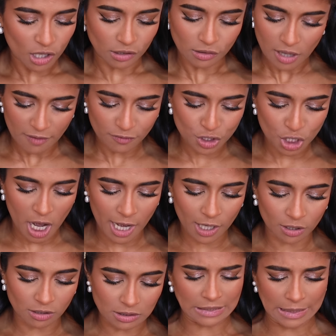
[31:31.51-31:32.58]
Love
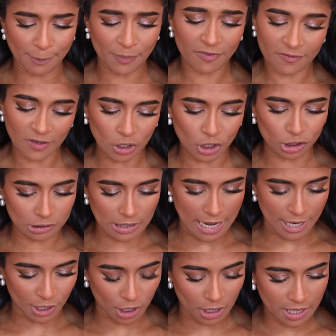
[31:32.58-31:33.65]
Triangle Lip Filler
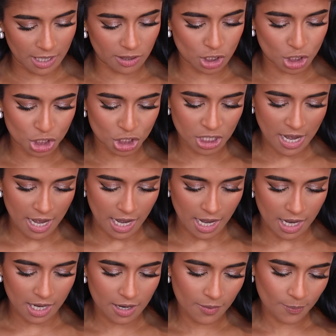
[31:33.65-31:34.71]
Liner in the
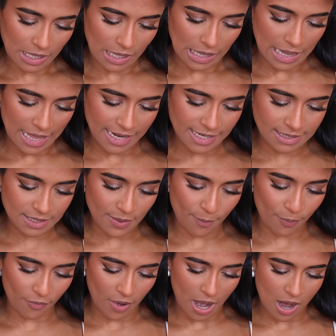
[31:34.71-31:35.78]
shade Light
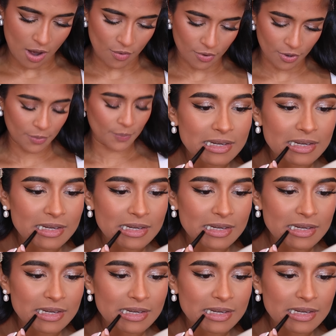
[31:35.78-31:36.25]
Brown.